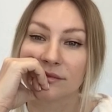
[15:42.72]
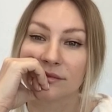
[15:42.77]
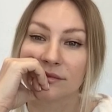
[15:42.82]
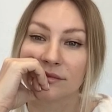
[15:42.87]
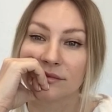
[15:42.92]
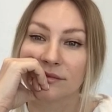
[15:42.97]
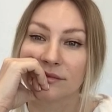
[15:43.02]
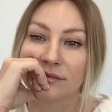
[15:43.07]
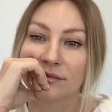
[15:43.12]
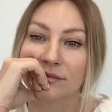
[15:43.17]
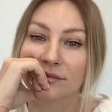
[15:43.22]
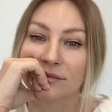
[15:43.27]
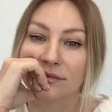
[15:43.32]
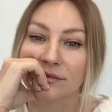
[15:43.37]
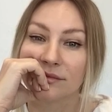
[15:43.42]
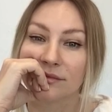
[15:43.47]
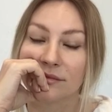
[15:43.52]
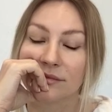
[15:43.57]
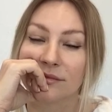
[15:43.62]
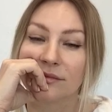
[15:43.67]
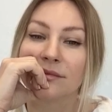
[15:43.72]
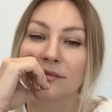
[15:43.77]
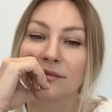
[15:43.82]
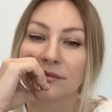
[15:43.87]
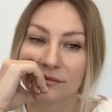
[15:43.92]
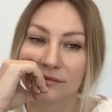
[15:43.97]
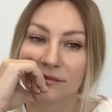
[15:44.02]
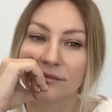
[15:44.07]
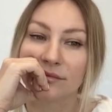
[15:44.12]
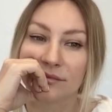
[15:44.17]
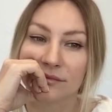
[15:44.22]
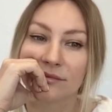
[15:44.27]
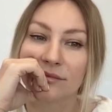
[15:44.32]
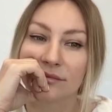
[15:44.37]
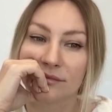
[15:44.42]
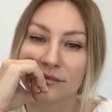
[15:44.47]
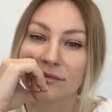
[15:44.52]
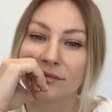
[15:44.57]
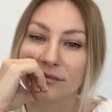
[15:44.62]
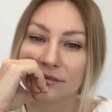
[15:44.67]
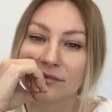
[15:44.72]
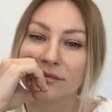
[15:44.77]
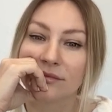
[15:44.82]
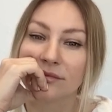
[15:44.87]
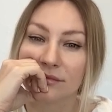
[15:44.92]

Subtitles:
The person shown says nothing.